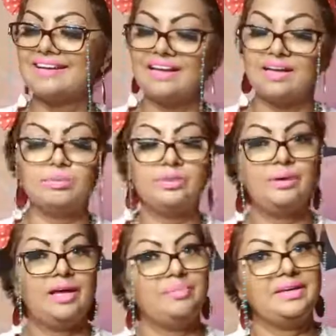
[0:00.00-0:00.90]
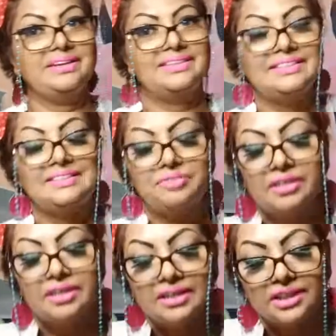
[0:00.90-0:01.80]
I'm so happy. This is a
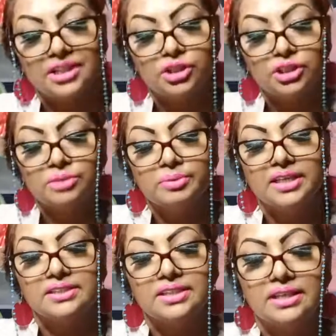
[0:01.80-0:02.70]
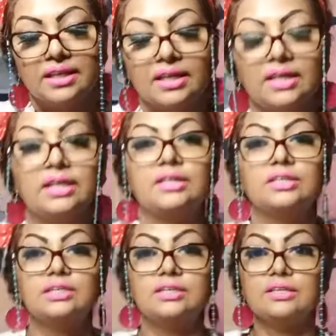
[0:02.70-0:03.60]
very nice energy to be getting
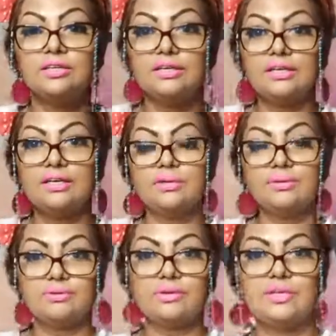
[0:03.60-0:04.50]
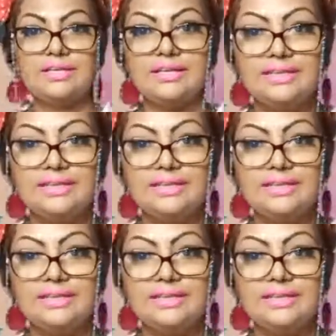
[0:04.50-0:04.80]
here overall in